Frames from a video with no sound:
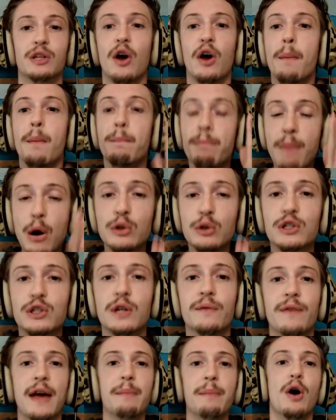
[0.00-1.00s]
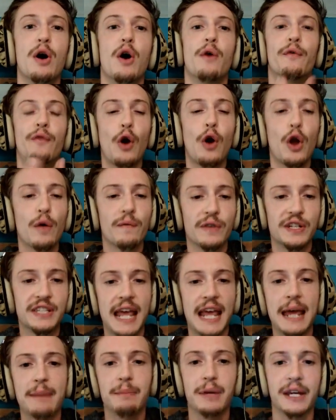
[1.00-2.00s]
most of them follow the
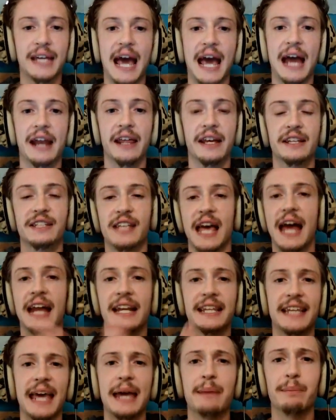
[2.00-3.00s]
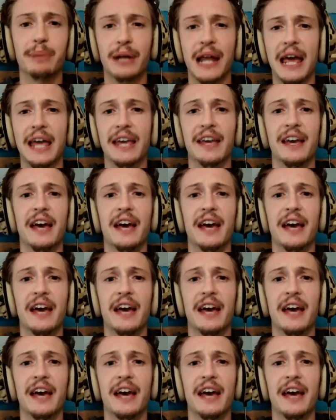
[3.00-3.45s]
same mechanics and gameplay